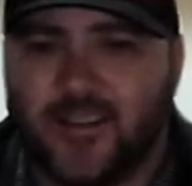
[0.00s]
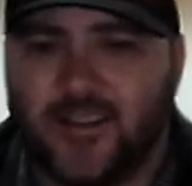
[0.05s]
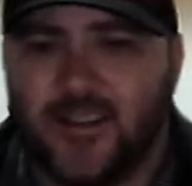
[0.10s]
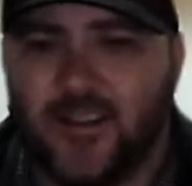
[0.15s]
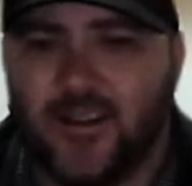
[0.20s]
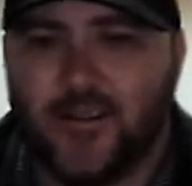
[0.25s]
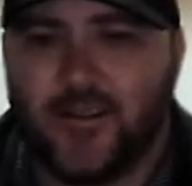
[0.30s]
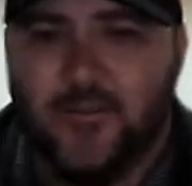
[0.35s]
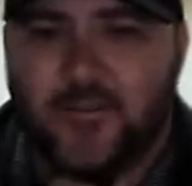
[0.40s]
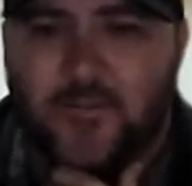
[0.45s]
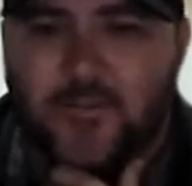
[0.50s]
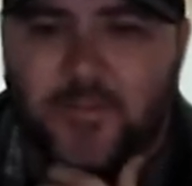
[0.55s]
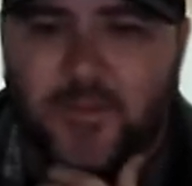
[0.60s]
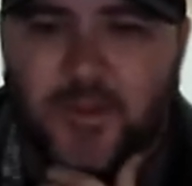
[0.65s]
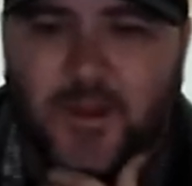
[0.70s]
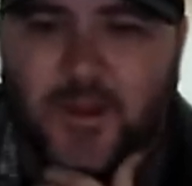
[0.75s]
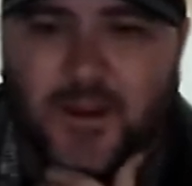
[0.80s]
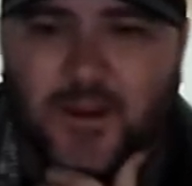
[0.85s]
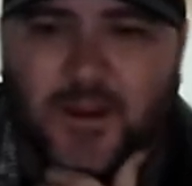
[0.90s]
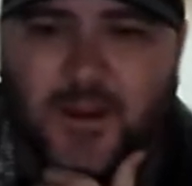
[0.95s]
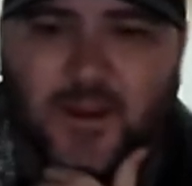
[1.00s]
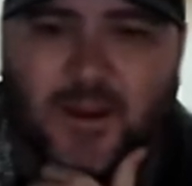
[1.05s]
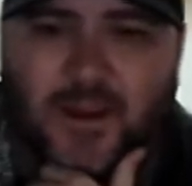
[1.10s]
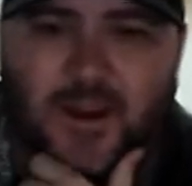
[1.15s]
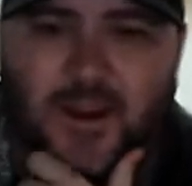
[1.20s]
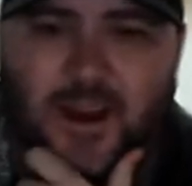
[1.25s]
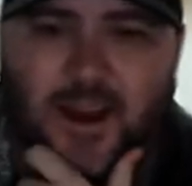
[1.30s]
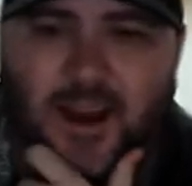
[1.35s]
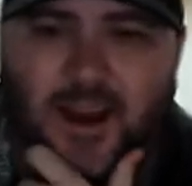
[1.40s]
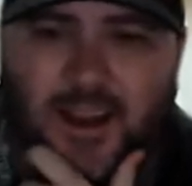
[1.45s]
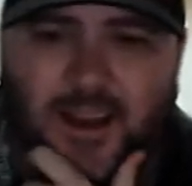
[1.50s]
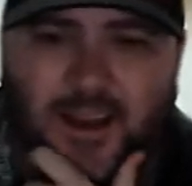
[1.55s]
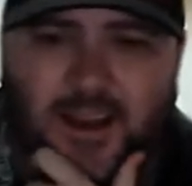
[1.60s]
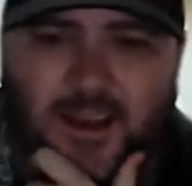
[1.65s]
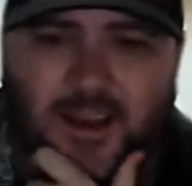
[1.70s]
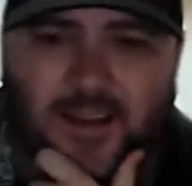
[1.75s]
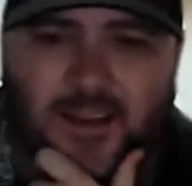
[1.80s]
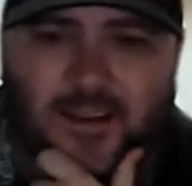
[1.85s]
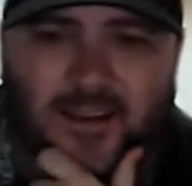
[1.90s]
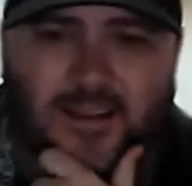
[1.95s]
So
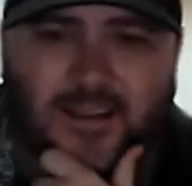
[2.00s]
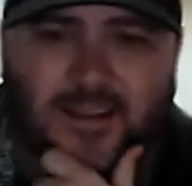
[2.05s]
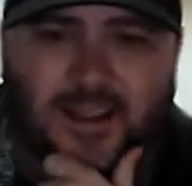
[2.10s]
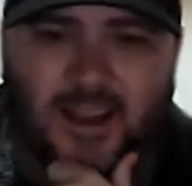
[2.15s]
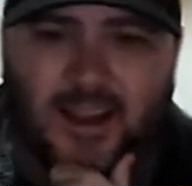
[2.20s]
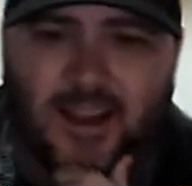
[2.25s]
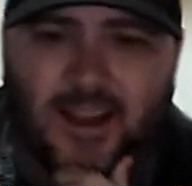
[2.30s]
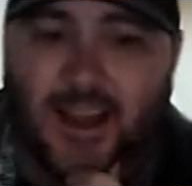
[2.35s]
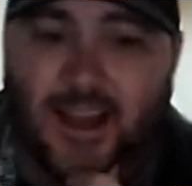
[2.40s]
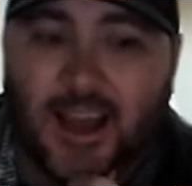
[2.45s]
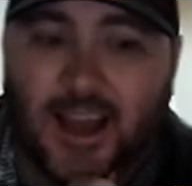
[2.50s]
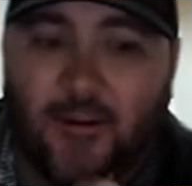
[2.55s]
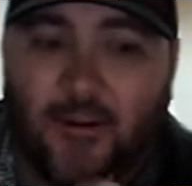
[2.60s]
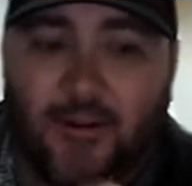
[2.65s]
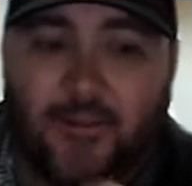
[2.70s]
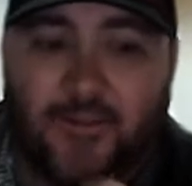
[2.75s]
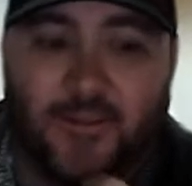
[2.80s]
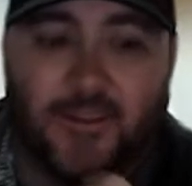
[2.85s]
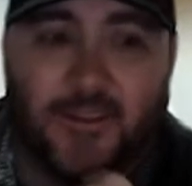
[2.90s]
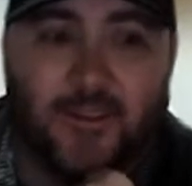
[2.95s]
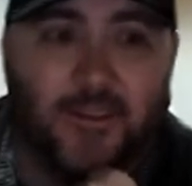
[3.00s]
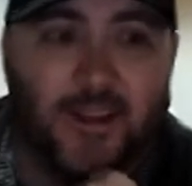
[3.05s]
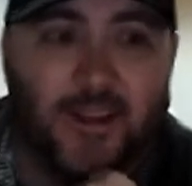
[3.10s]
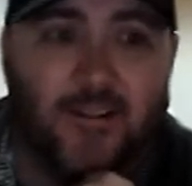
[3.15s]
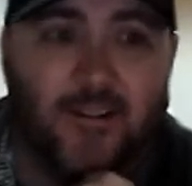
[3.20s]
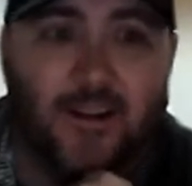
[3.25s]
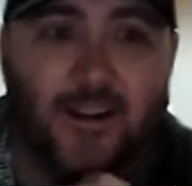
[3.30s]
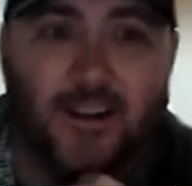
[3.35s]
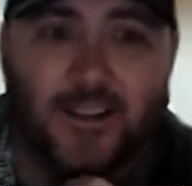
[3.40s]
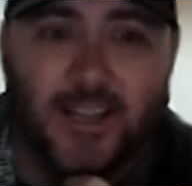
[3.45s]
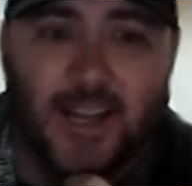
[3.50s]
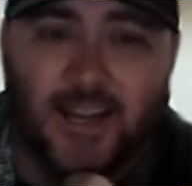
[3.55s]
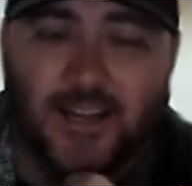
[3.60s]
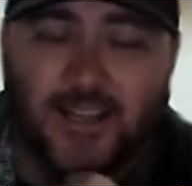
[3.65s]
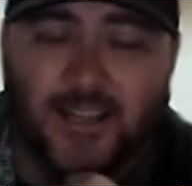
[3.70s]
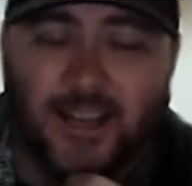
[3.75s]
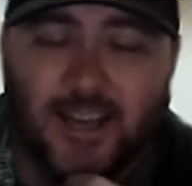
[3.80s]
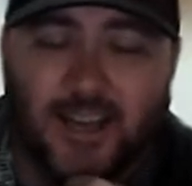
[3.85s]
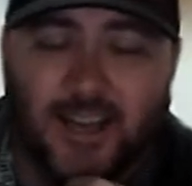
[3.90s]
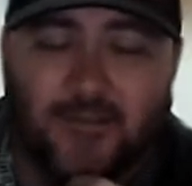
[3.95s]
I can't wait to hear it, because
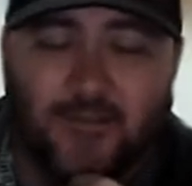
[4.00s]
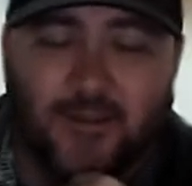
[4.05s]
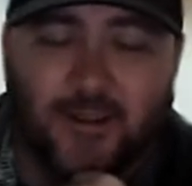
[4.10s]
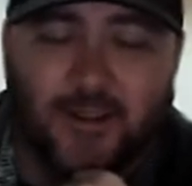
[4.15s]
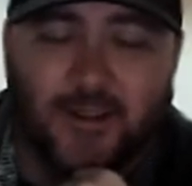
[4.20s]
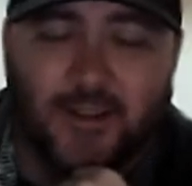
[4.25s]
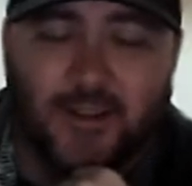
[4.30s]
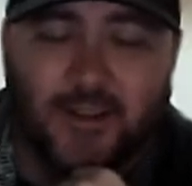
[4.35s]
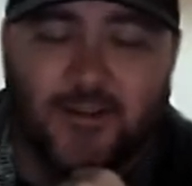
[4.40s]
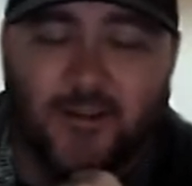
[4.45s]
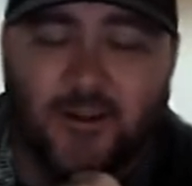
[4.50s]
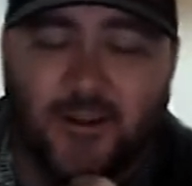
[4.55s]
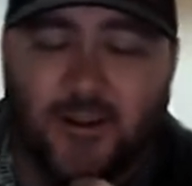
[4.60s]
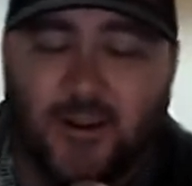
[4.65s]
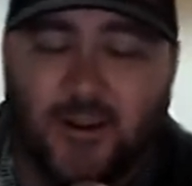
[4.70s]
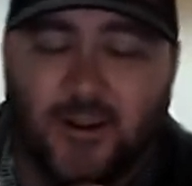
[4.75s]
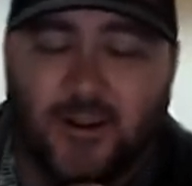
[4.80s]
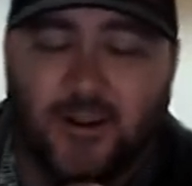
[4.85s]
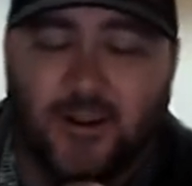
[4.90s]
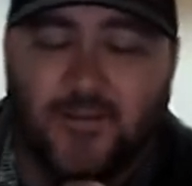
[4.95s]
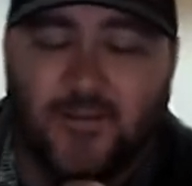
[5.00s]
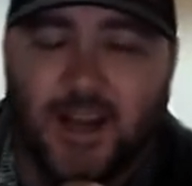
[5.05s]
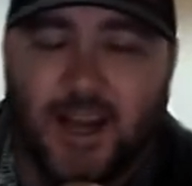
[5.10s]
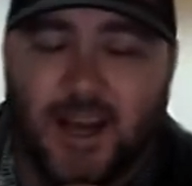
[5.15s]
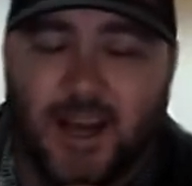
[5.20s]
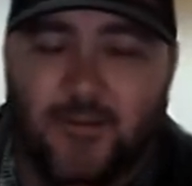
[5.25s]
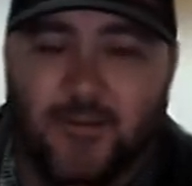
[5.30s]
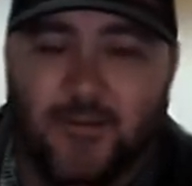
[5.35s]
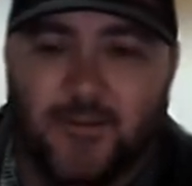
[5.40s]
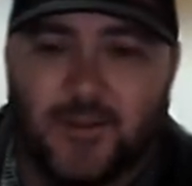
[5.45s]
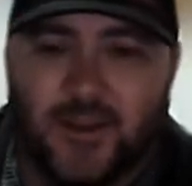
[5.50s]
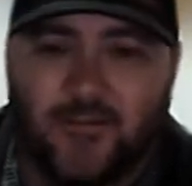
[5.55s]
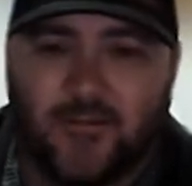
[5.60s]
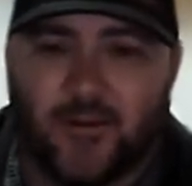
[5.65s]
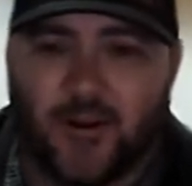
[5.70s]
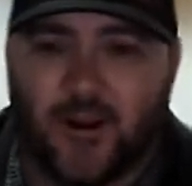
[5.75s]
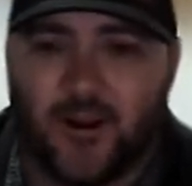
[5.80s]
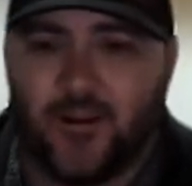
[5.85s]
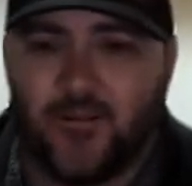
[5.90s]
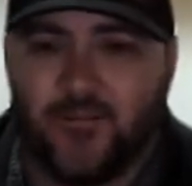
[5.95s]
actually I had really enjoyed all your different albums. They
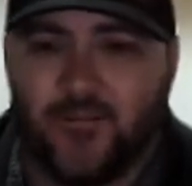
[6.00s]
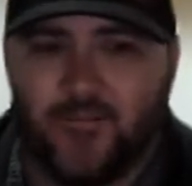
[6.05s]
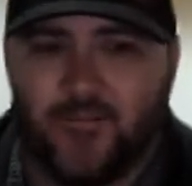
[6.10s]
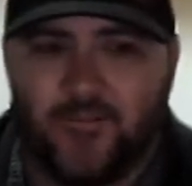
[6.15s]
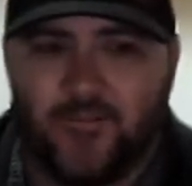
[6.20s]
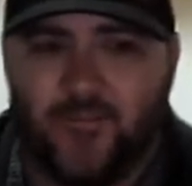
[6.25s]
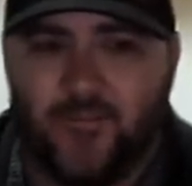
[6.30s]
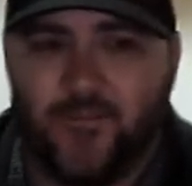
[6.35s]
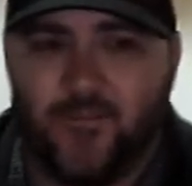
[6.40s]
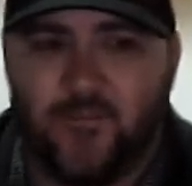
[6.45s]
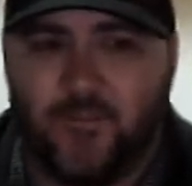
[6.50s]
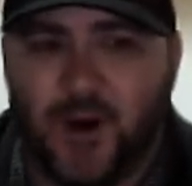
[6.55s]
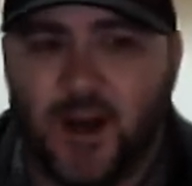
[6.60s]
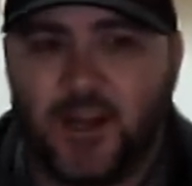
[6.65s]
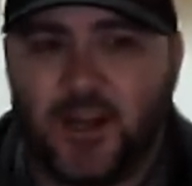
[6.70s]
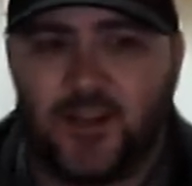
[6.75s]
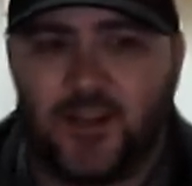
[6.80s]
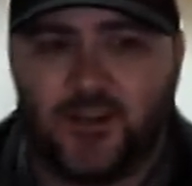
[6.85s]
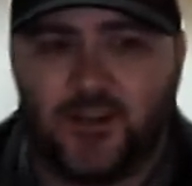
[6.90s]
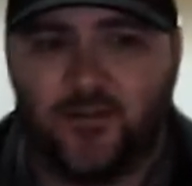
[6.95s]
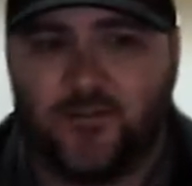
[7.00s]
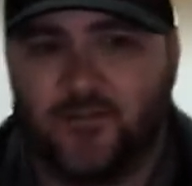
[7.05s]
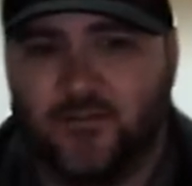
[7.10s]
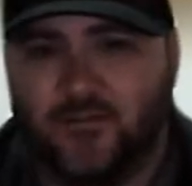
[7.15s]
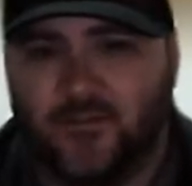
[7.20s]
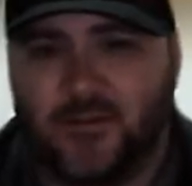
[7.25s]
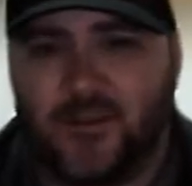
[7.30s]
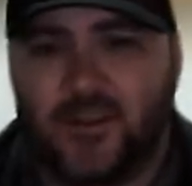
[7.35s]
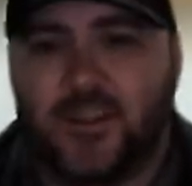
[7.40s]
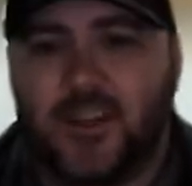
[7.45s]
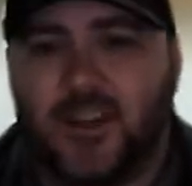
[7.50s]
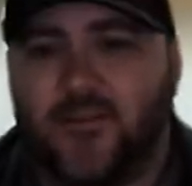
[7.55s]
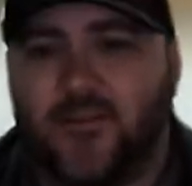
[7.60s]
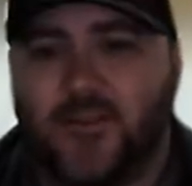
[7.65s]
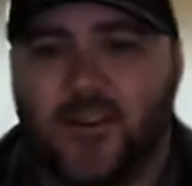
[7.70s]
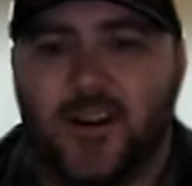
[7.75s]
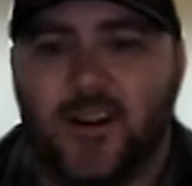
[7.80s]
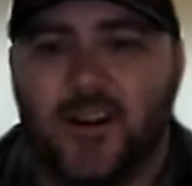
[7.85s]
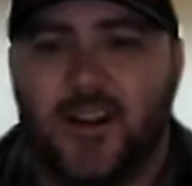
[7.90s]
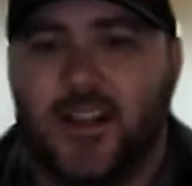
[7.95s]
were all much
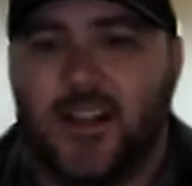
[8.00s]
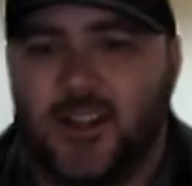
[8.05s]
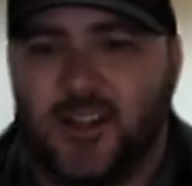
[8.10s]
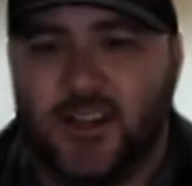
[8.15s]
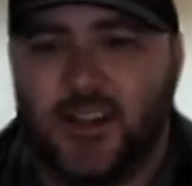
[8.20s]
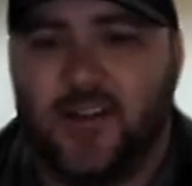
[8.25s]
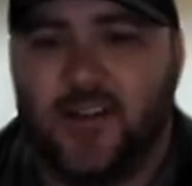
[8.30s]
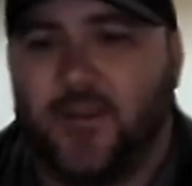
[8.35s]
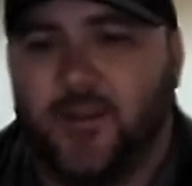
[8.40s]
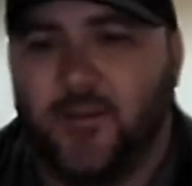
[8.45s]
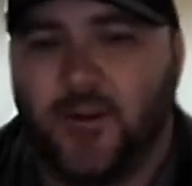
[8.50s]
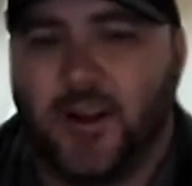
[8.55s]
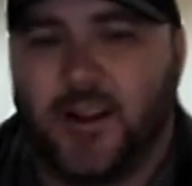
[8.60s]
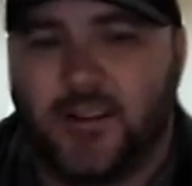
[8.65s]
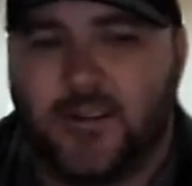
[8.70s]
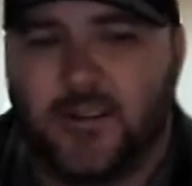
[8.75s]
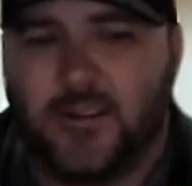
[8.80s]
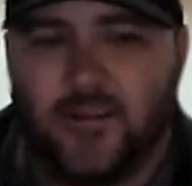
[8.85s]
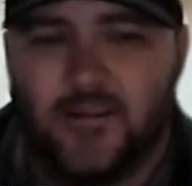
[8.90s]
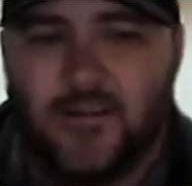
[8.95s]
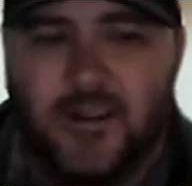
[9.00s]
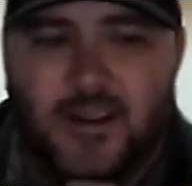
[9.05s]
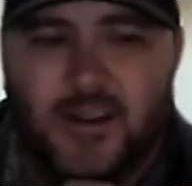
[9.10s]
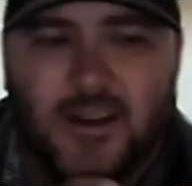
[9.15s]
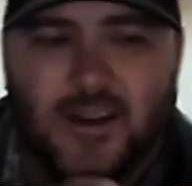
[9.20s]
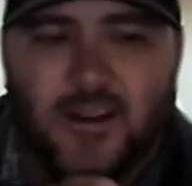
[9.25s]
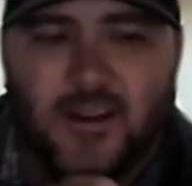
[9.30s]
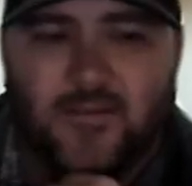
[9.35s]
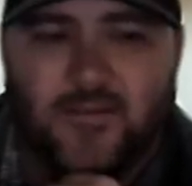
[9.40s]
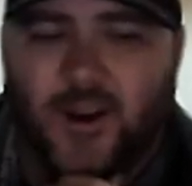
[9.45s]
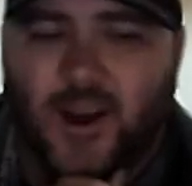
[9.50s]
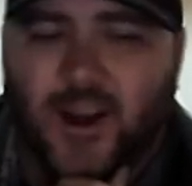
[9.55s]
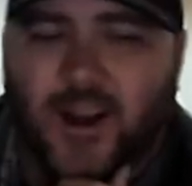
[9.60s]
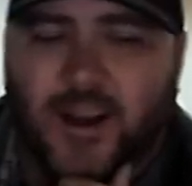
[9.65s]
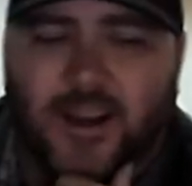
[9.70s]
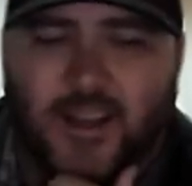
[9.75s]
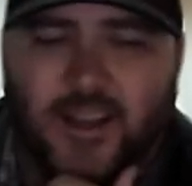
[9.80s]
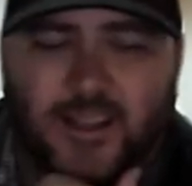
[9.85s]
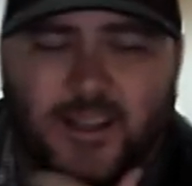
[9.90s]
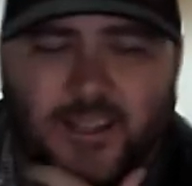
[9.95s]
different in each and every way. So
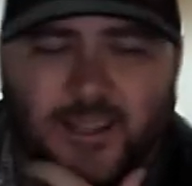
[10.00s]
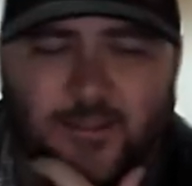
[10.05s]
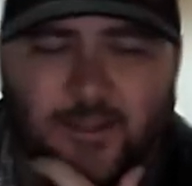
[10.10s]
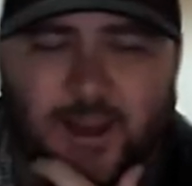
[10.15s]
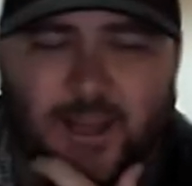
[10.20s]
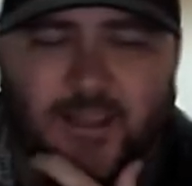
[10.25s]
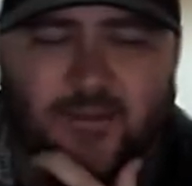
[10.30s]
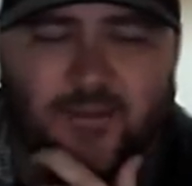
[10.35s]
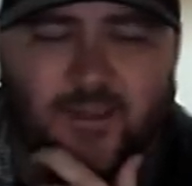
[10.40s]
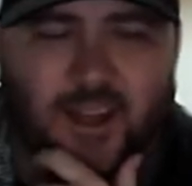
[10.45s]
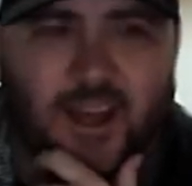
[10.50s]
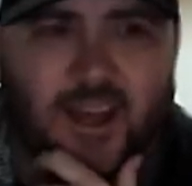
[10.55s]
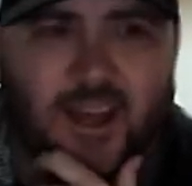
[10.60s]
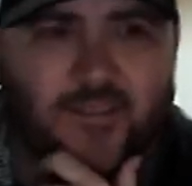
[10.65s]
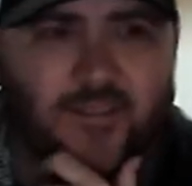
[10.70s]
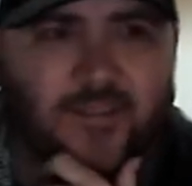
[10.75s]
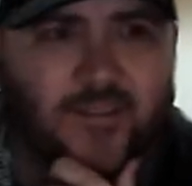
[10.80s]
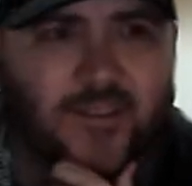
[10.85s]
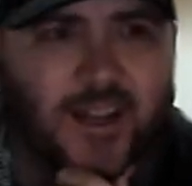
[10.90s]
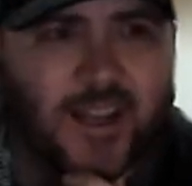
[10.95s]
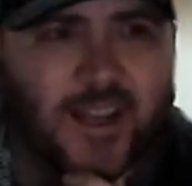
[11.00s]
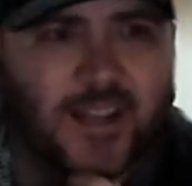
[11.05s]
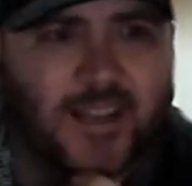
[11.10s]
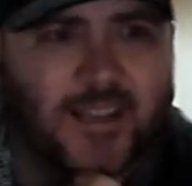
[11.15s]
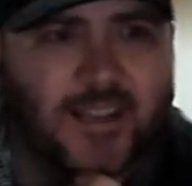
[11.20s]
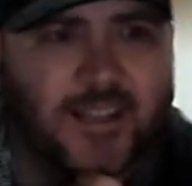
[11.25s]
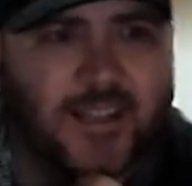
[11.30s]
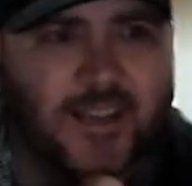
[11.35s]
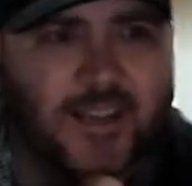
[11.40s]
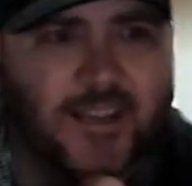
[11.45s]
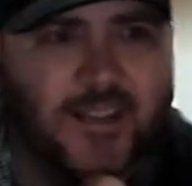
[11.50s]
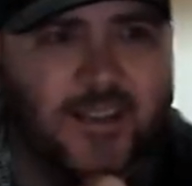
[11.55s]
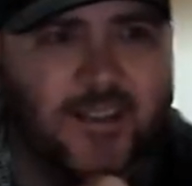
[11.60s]
variety is the spice of life, I like to say.